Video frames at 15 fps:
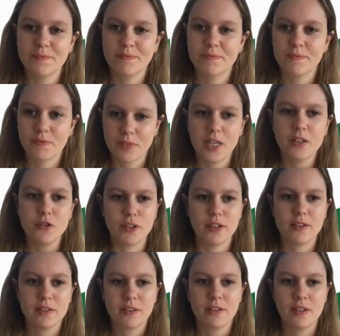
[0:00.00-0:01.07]
Gotcha.
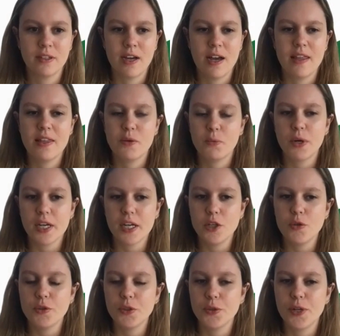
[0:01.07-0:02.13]
And then what can you
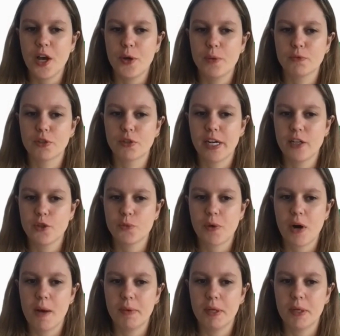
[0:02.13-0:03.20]
do to help drainage
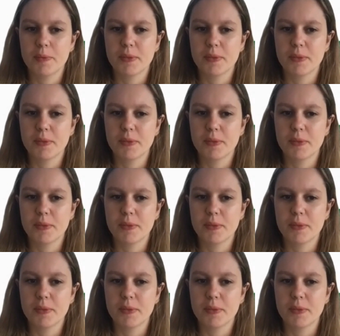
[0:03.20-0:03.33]
problems